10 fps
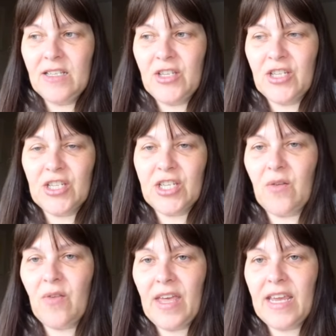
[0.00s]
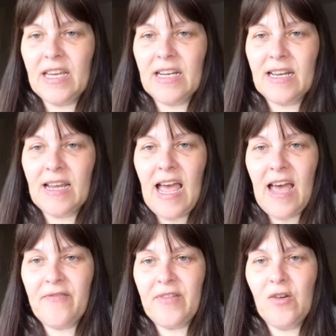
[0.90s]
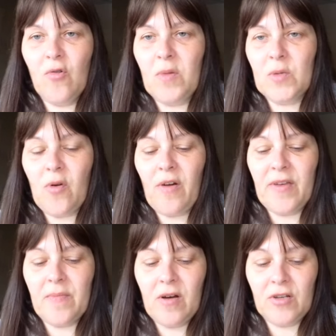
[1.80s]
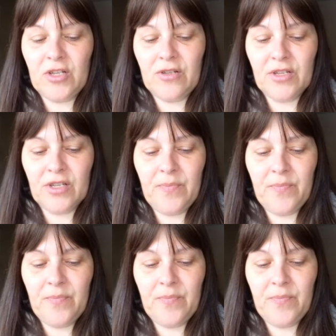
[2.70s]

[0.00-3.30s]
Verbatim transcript: just so that they can have enormous profit margins.